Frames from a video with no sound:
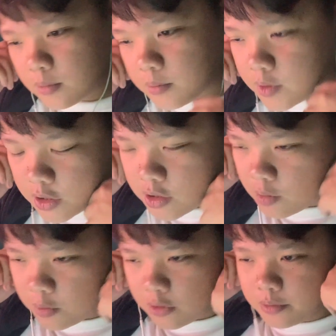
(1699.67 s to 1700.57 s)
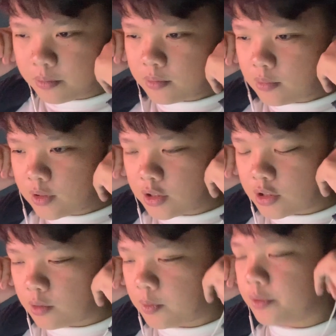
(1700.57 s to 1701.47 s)
Sensya na po.
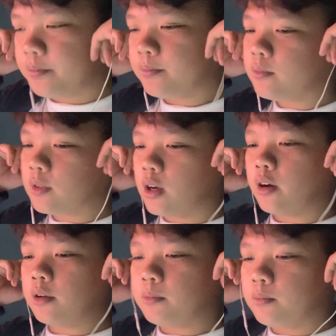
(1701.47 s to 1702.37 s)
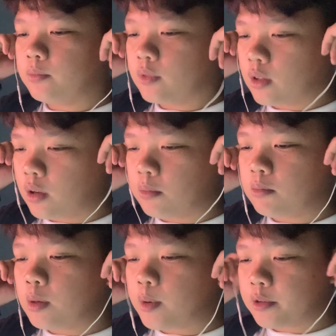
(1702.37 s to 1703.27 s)
Sensya na po. Okay.
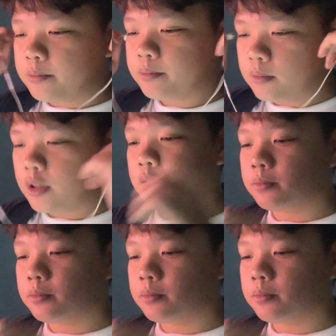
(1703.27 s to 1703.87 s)
Bye-bye. Bye.